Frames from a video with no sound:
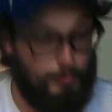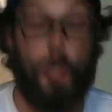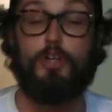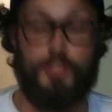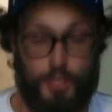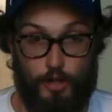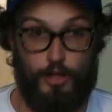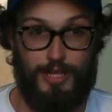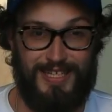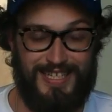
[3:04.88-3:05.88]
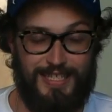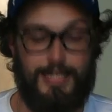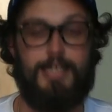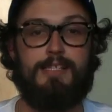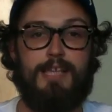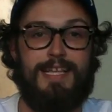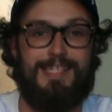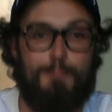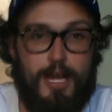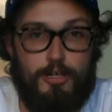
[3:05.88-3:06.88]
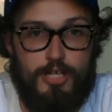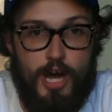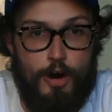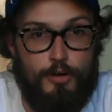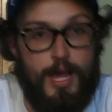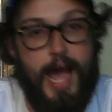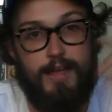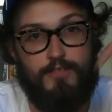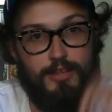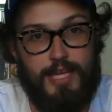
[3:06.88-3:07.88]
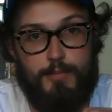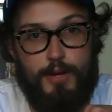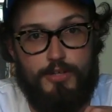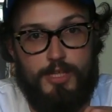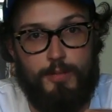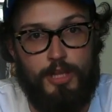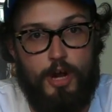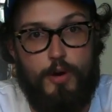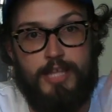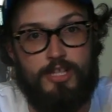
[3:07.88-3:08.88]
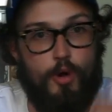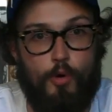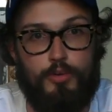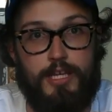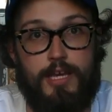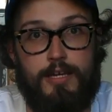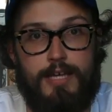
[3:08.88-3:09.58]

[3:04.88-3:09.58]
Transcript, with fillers: personal, is it's better to own. I have the link posted below. It's an oldie.